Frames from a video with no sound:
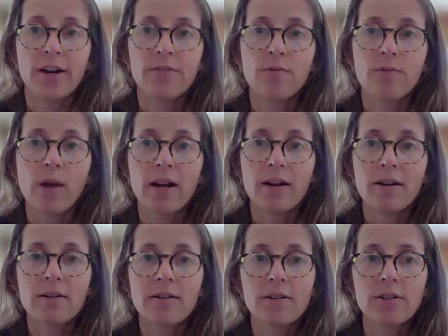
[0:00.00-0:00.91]
of
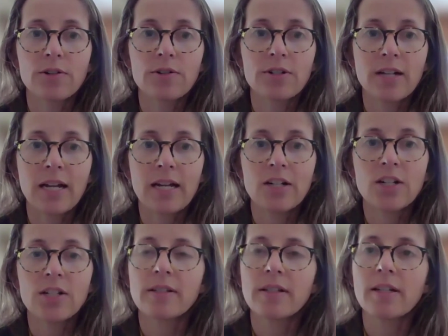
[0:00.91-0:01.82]
where certain
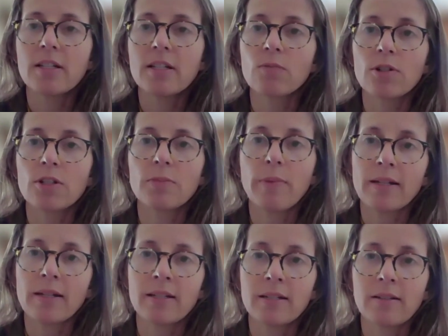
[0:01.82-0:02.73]
agencies were
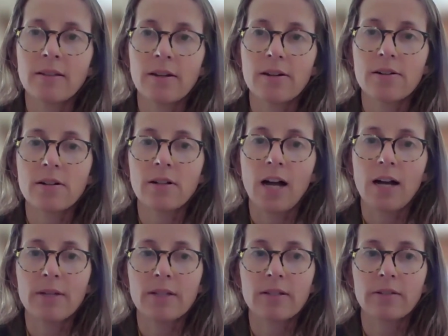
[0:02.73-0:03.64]
spending their
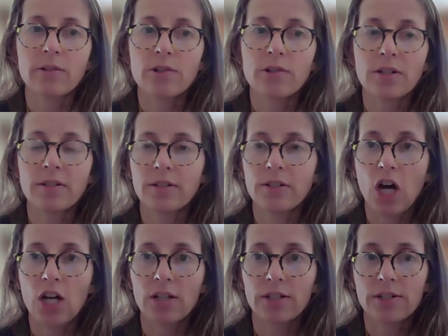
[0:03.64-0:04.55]
climate solutions
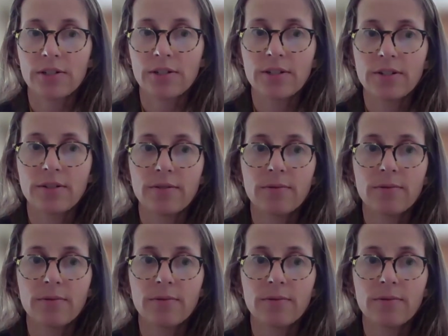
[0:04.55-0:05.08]
dollars,